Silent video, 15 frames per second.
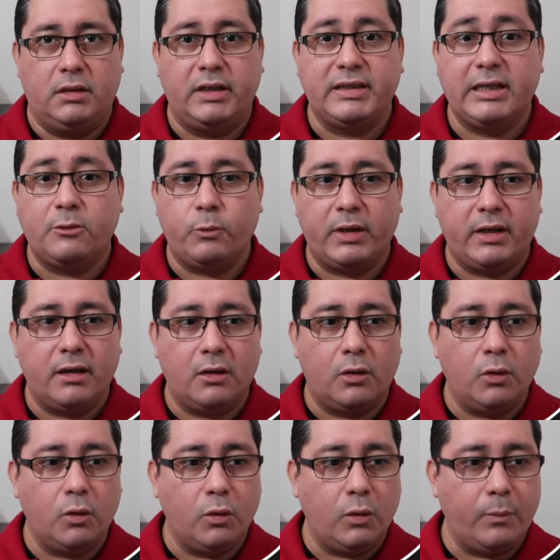And then we can
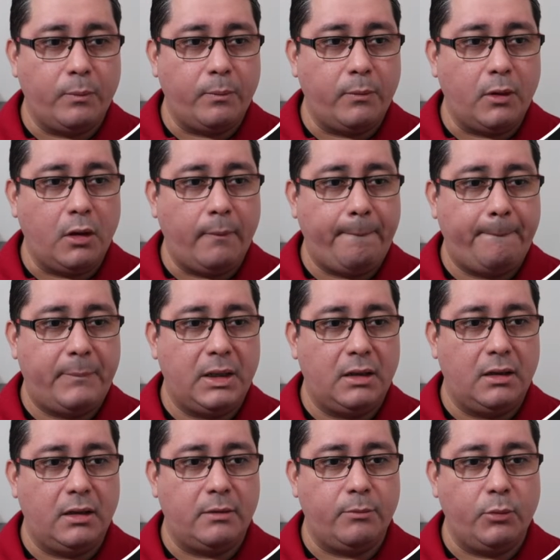go up
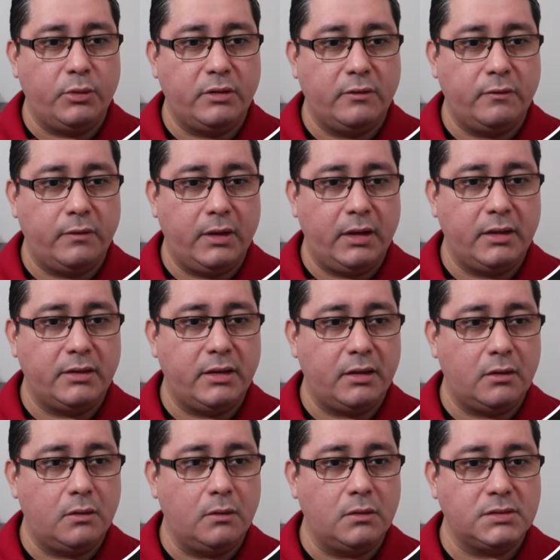and modify the
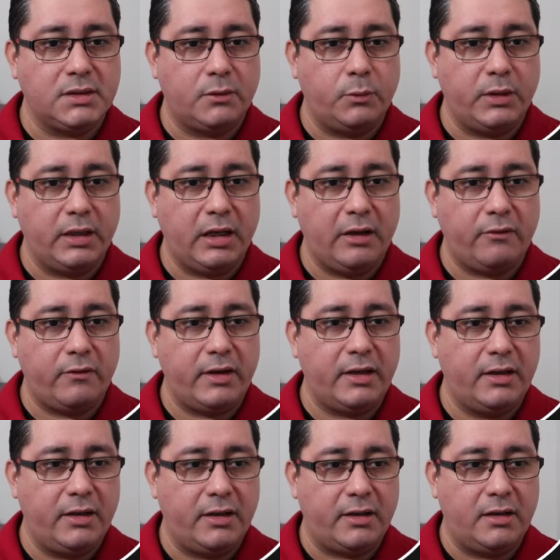calls that we have right
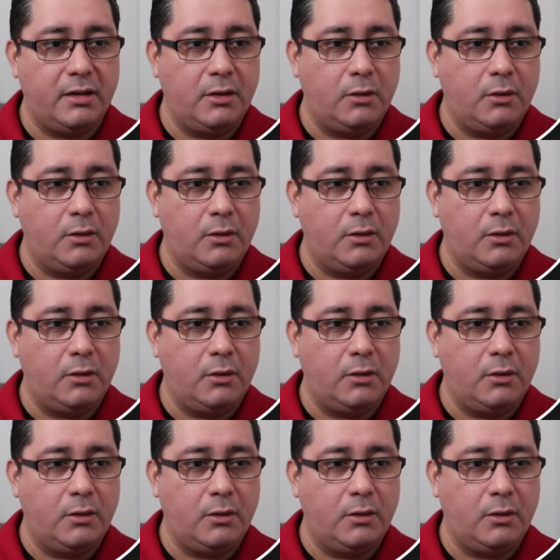here.